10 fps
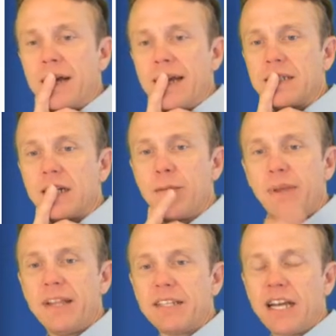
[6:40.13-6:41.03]
it's going to
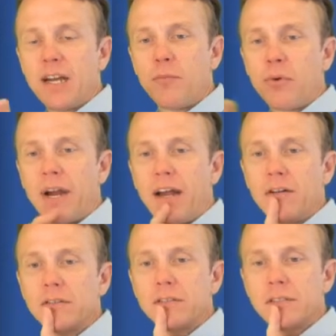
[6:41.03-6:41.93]
be this kind of
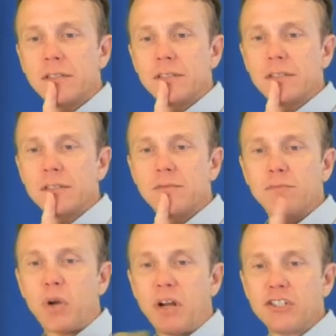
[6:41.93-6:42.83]

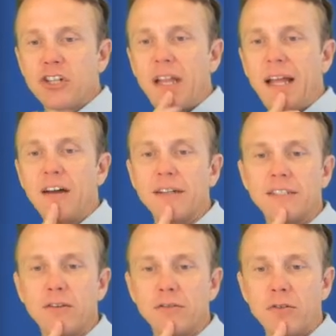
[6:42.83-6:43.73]
brownish cloud as
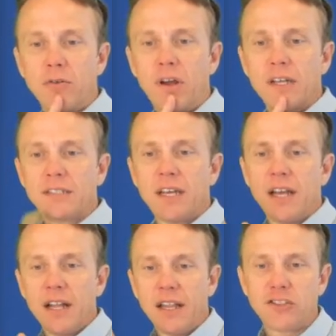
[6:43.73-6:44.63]
it goes across.
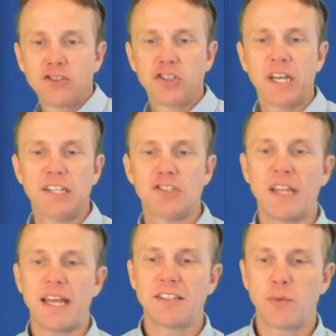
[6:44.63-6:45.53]
Let's change
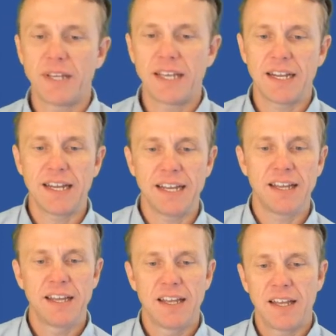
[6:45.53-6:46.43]
that so we get a
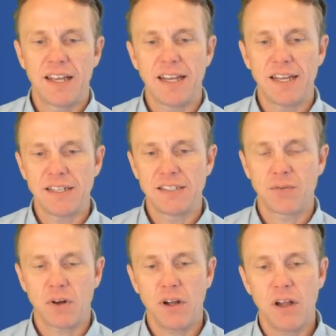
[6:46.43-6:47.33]

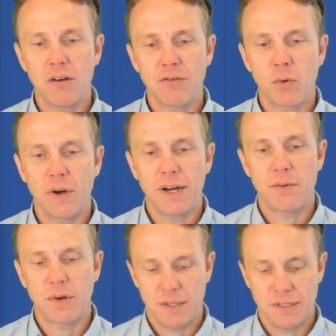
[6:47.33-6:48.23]
different color for
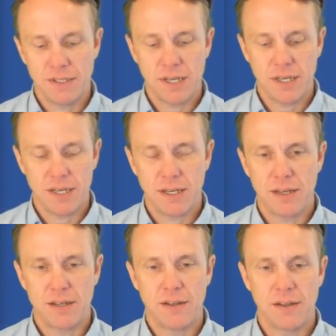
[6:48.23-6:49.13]
it. We're going to
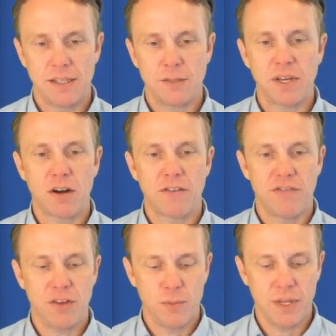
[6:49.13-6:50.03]
say, let's make our
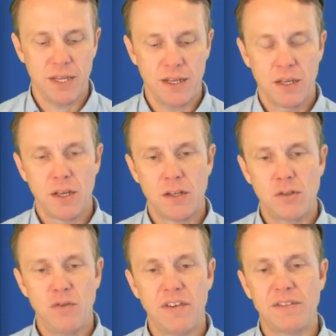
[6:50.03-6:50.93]
fill be
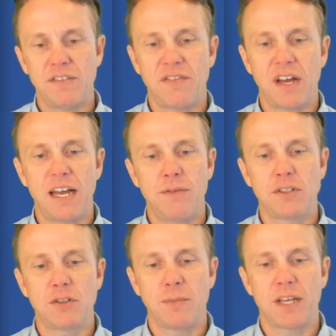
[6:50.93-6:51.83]
255,
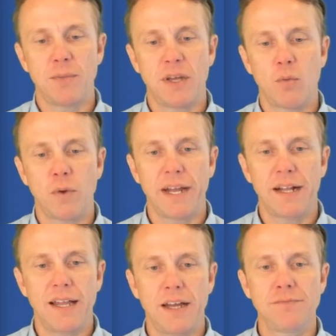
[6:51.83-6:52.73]
which will make it be a white
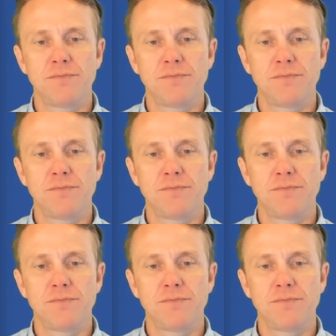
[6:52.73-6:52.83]
cloud.